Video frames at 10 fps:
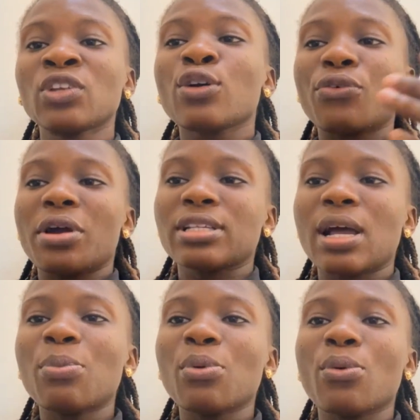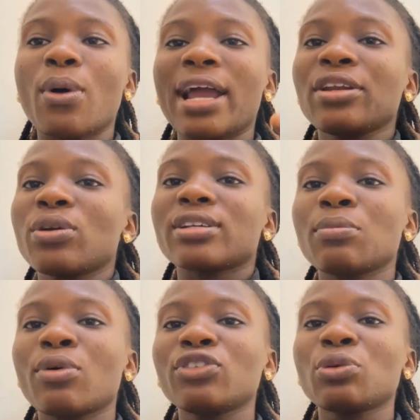For example, I know that
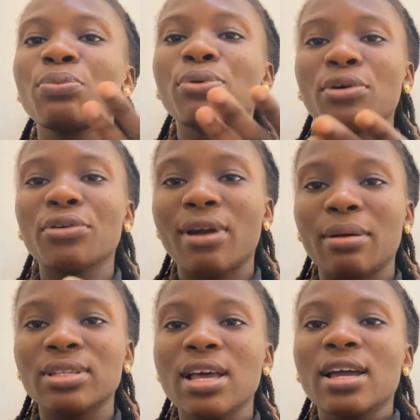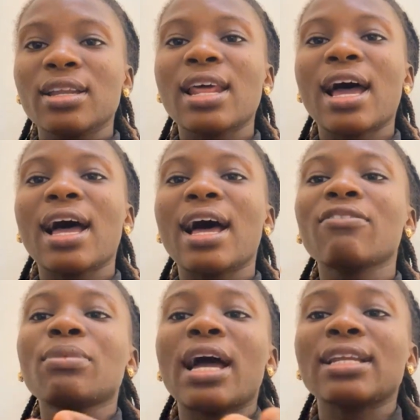some of the programs that
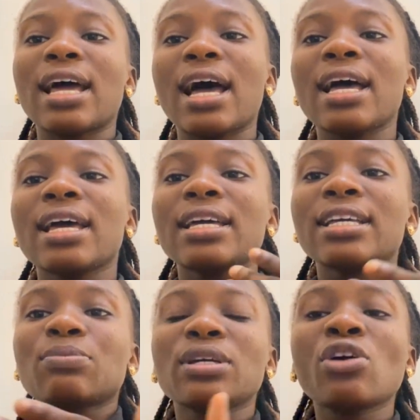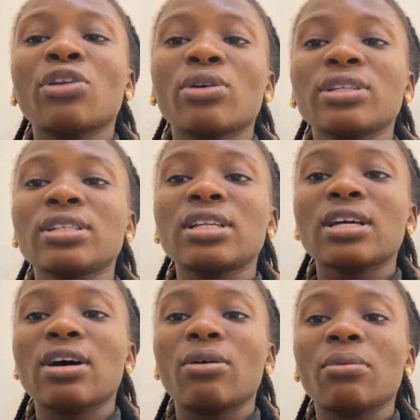is being done
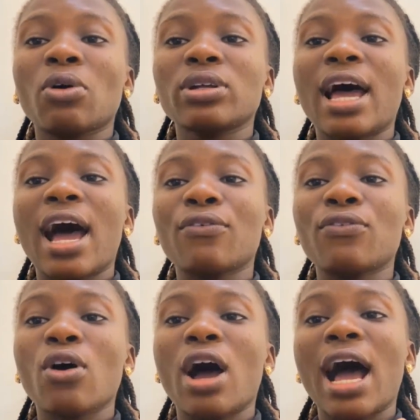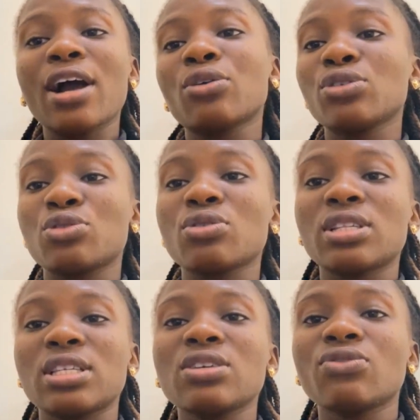on Agro to
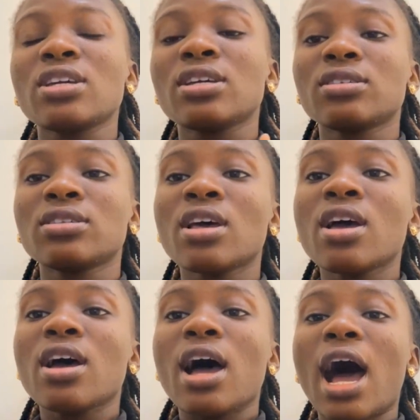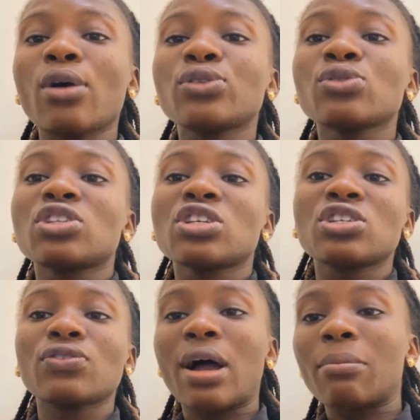TV is how to
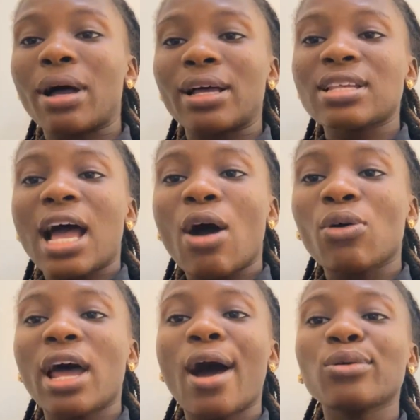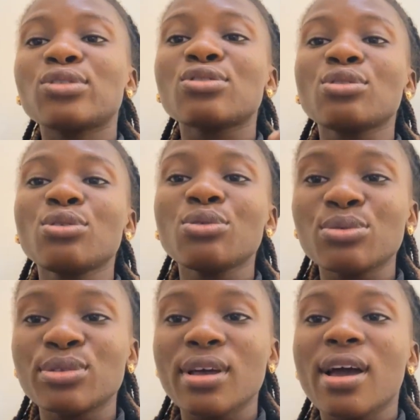teach farmers on how to
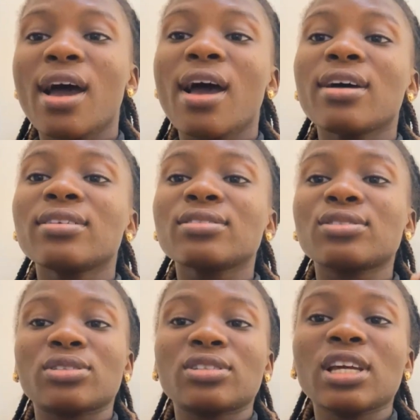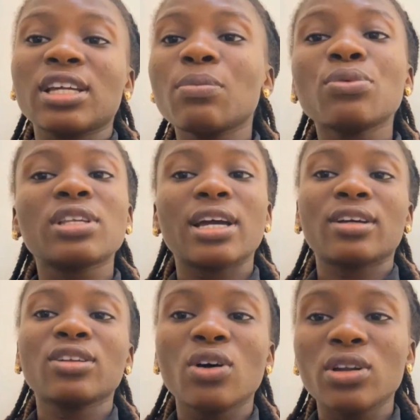use sustainable
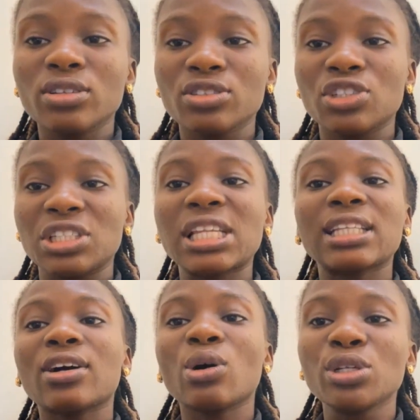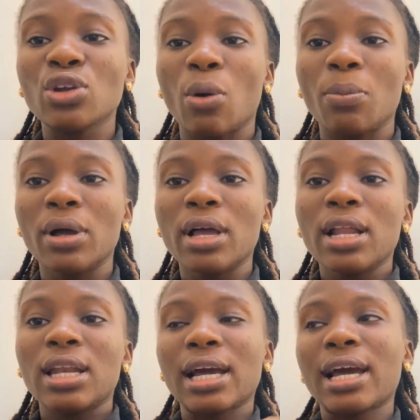technologies that are coming up.
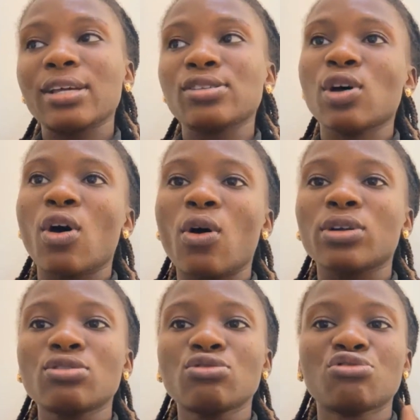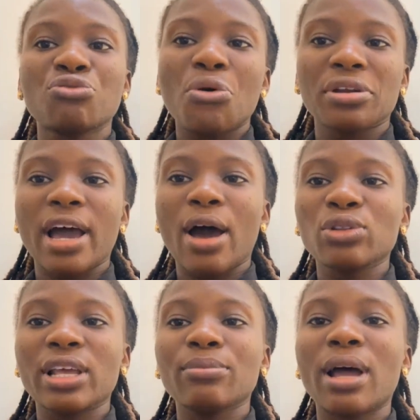Like I saw on drone,
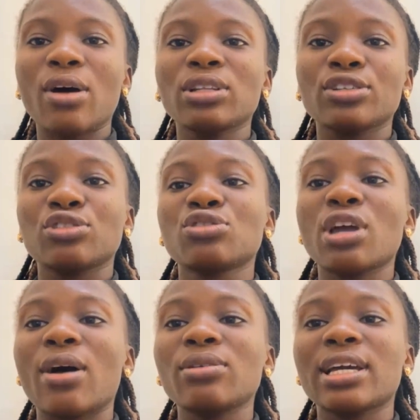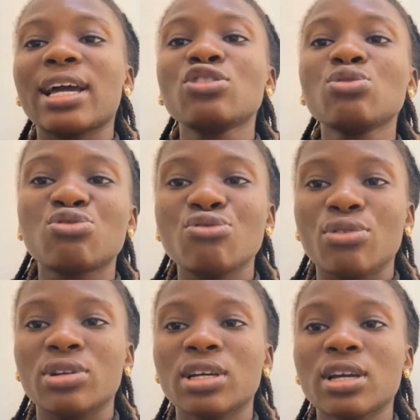how they can use
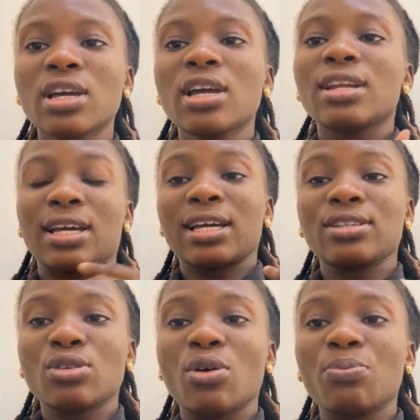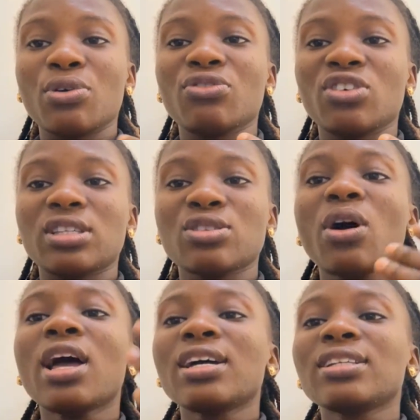drone that I saw previously.
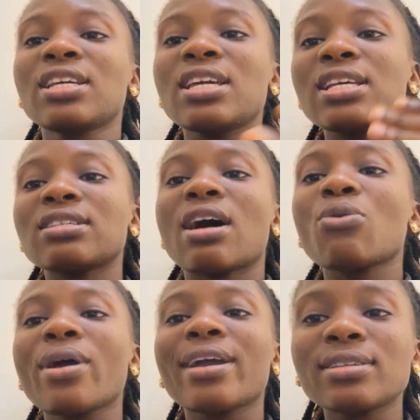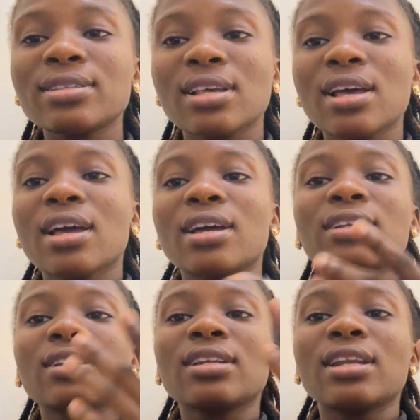So these are ways
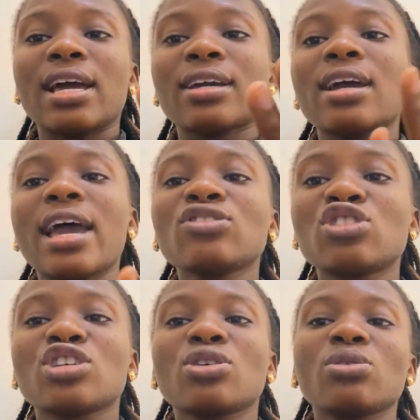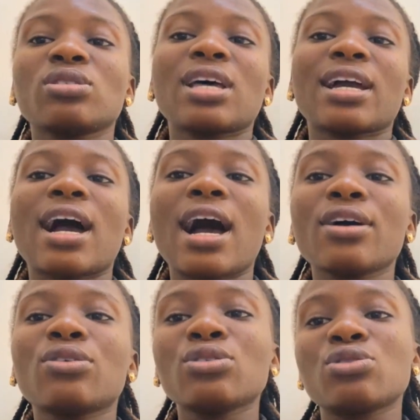like NGOs like
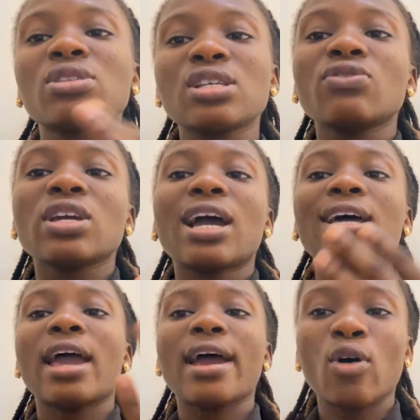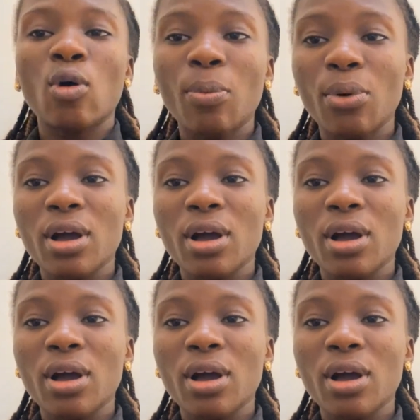Agro to TV can help